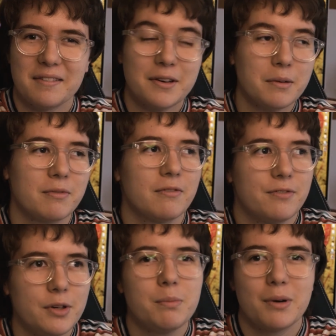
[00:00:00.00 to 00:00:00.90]
got a
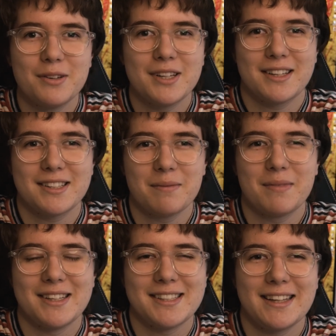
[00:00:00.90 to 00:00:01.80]
few projects up
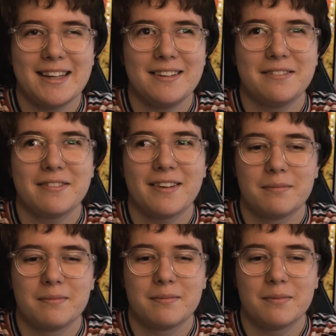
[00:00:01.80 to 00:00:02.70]
my sleeve,
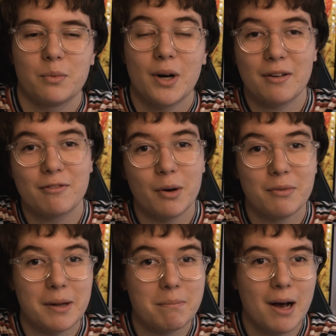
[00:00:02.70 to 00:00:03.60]
one
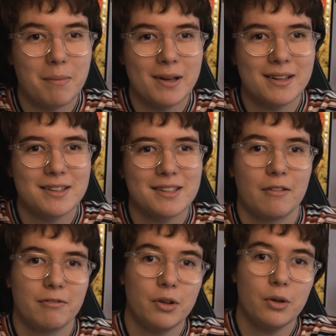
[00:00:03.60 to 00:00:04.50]
involving puppets, a
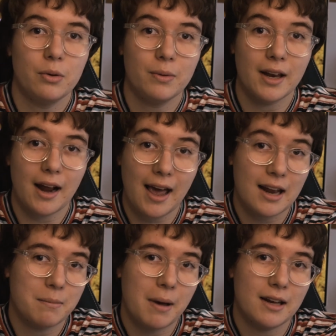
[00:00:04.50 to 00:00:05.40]
few that are
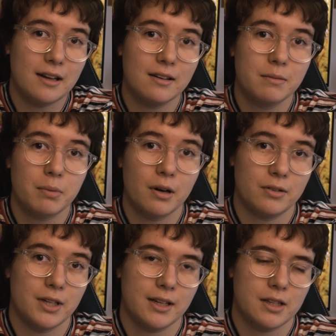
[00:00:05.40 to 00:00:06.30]
animated
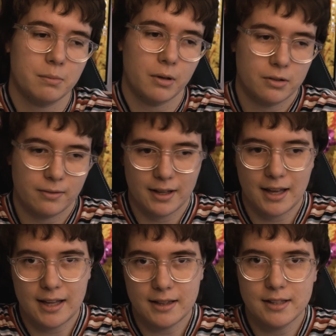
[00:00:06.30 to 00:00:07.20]
projects, both for
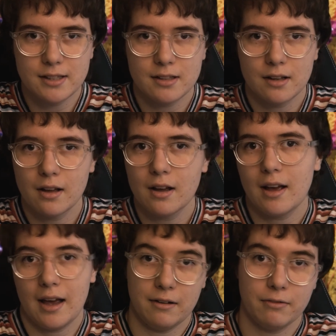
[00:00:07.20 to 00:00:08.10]
kids
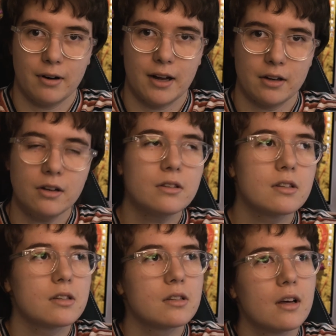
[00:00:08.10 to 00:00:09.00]
and for
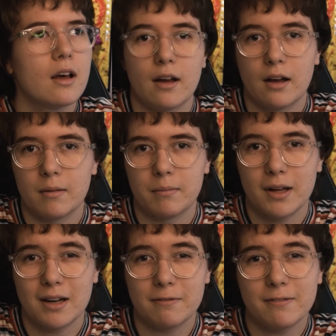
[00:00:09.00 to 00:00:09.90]
adults,
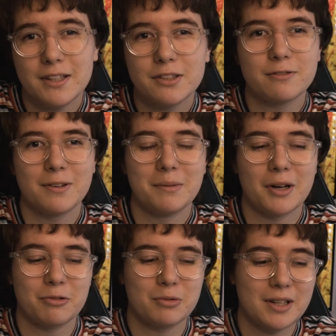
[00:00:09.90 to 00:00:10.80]
and a feature film that I
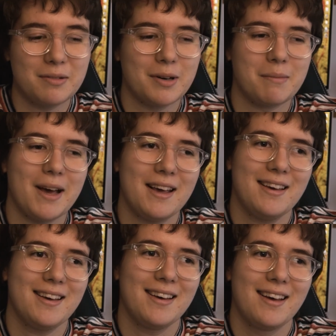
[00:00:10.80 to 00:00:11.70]
really want to
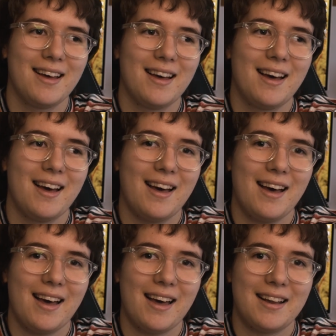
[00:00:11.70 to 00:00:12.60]
make,
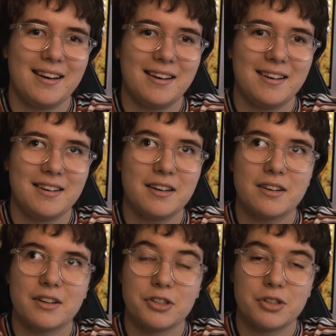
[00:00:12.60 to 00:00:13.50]
and
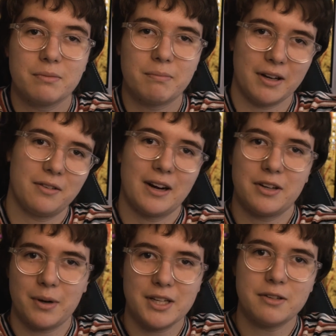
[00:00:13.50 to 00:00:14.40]
my
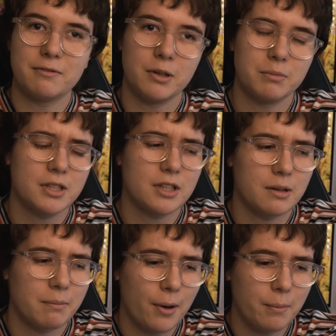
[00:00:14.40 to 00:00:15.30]
graduation film just at the
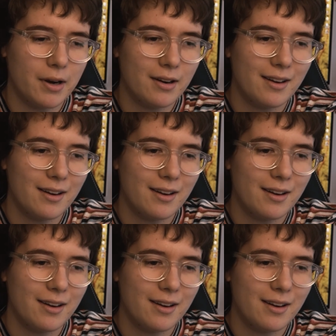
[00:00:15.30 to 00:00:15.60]
moment.